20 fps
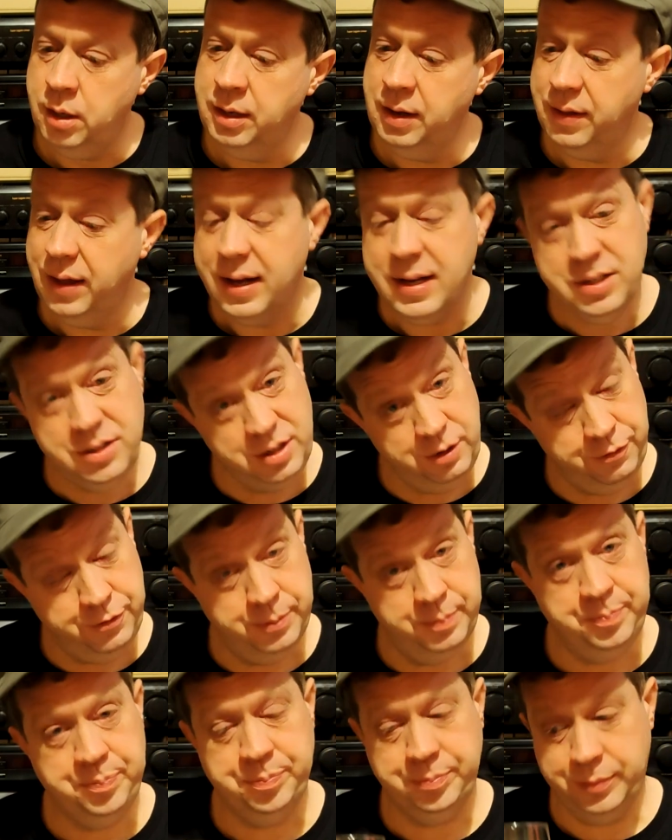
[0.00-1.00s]
Now that is
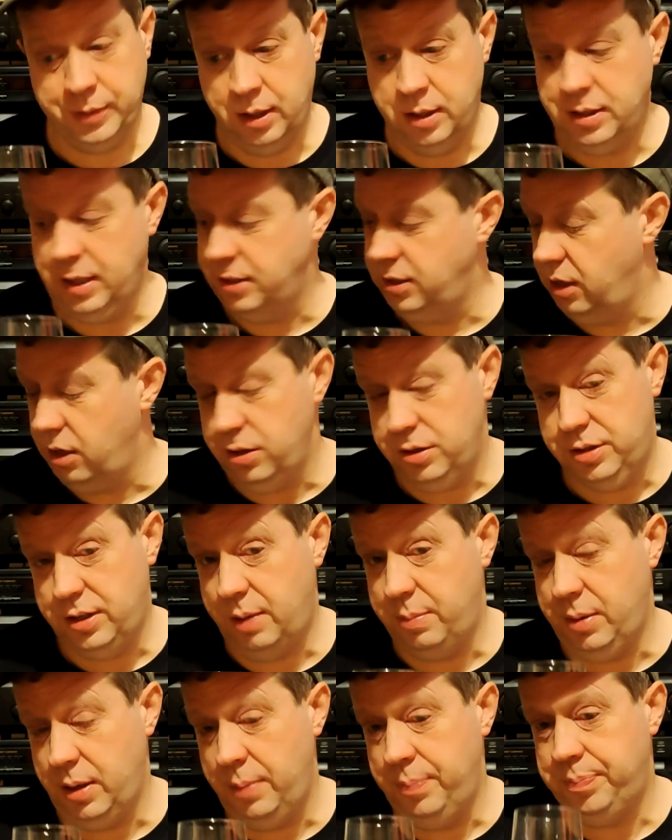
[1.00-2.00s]
different in the taste. They're not the
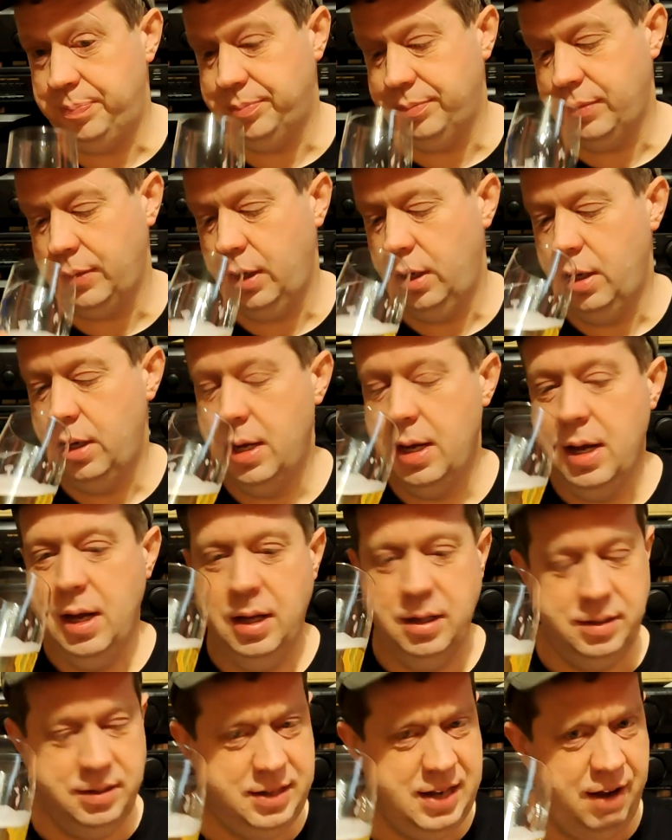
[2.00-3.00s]
same bit.
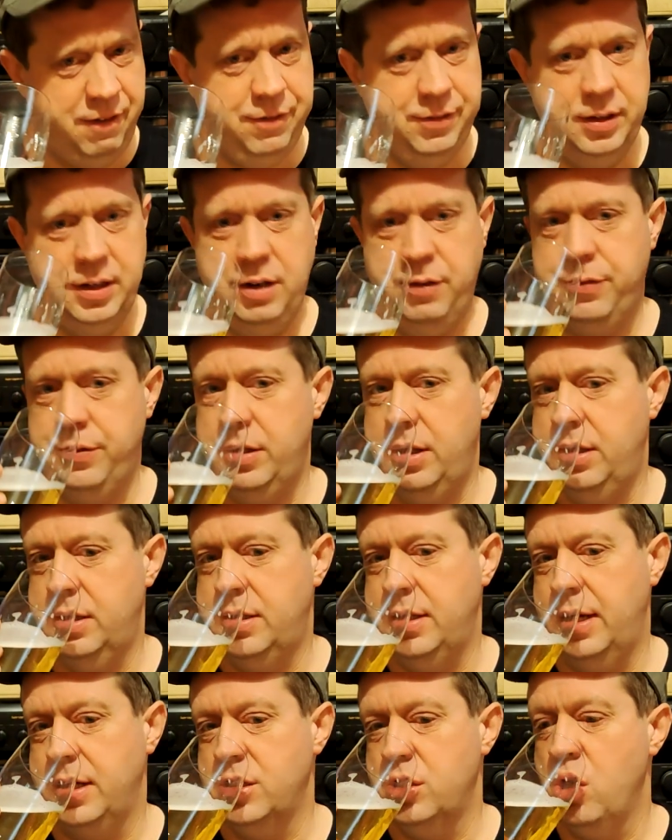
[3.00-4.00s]
Definitely different in the
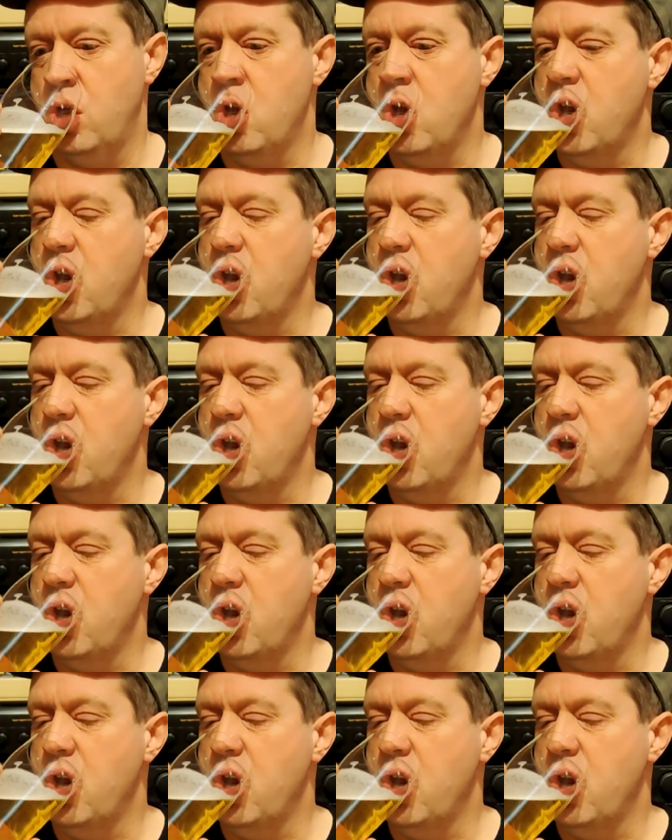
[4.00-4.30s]
taste.